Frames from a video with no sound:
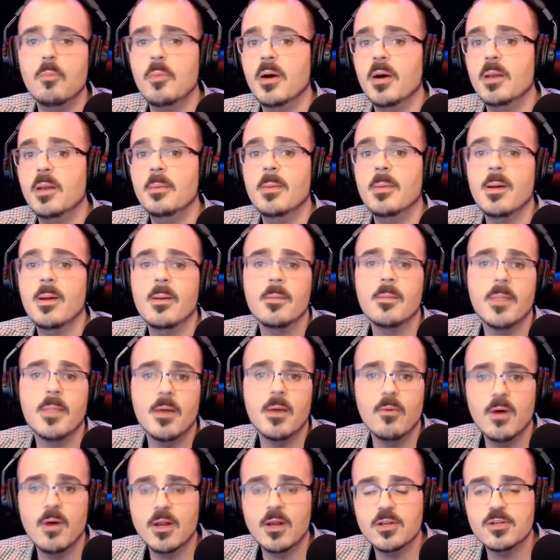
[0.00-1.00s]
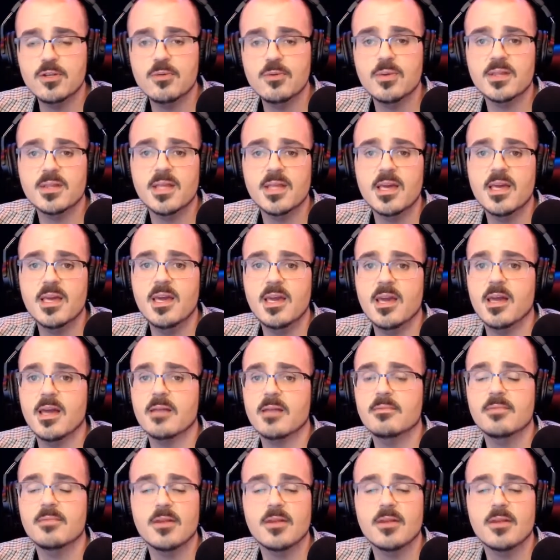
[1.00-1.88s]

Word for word: but they want to do what they can.